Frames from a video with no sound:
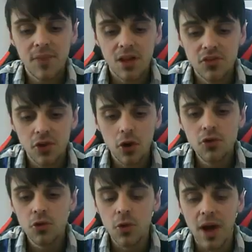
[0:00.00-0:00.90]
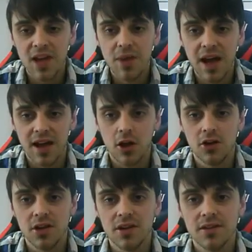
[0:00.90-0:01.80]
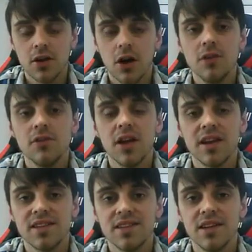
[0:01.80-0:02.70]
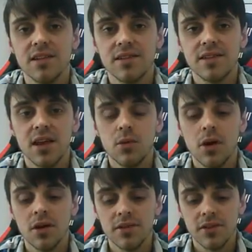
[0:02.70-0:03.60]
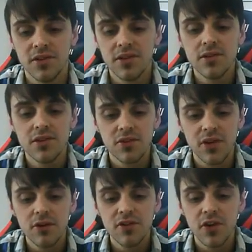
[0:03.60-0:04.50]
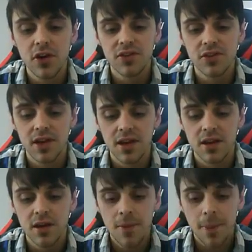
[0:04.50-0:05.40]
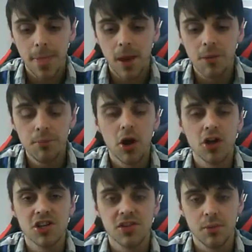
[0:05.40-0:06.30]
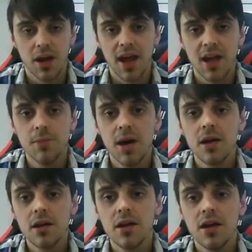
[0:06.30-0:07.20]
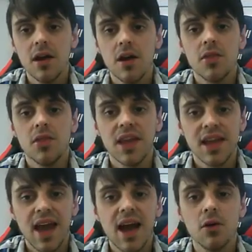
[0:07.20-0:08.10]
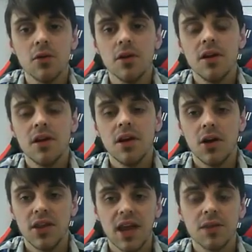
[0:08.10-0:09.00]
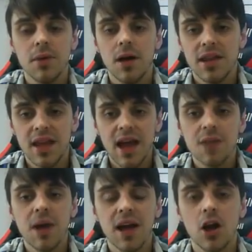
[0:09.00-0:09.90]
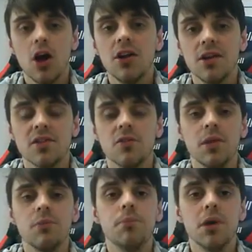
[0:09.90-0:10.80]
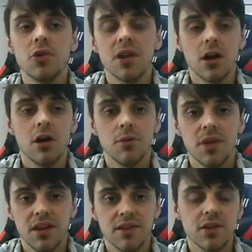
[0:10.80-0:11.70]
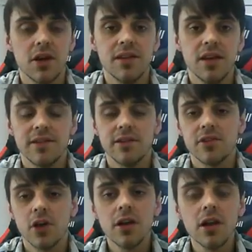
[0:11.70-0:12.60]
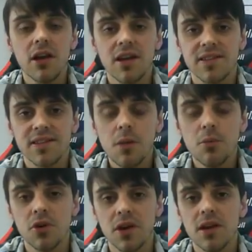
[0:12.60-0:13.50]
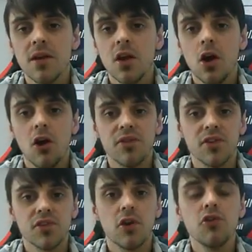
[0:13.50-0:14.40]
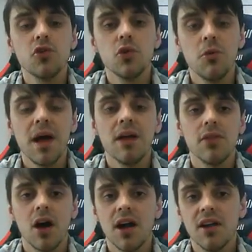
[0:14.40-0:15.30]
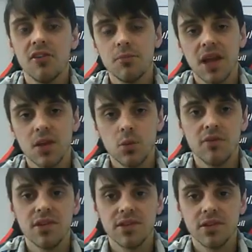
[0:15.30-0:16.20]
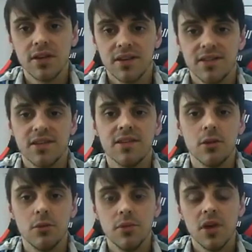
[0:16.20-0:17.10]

total ad pack earnings kind of like since day one. So since the very first day I purchased my ad pack, the account, the ad pack earnings have been building up inside there. So it's kind of like a summary of the total amount that I have made with inside this system.